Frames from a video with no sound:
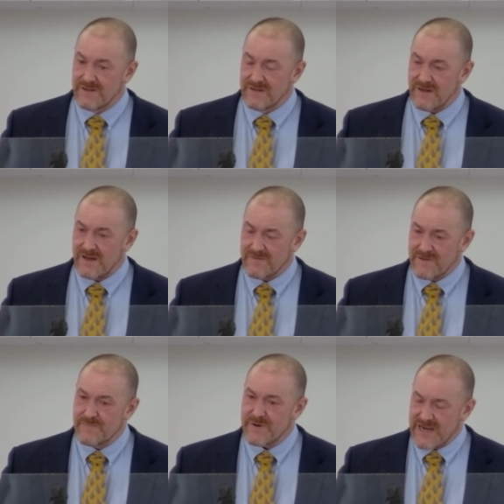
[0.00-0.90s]
other
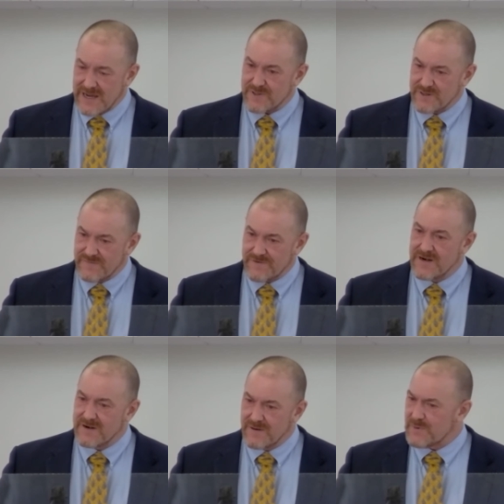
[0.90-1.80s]
than perhaps your
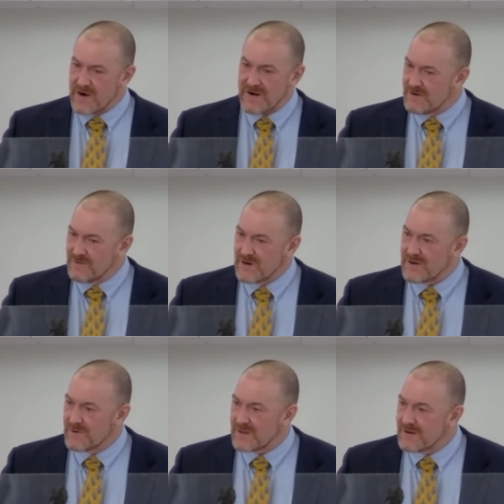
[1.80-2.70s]
friend or your partner who
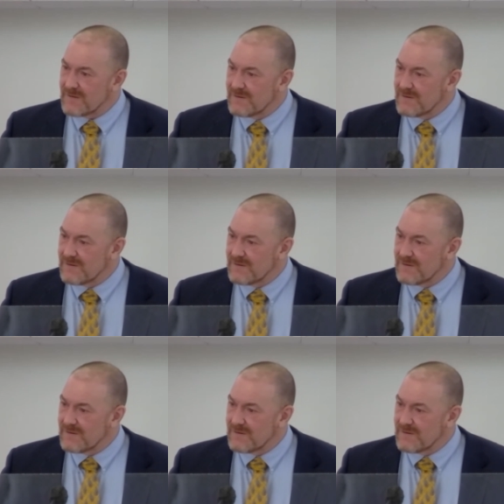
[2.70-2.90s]
went with you?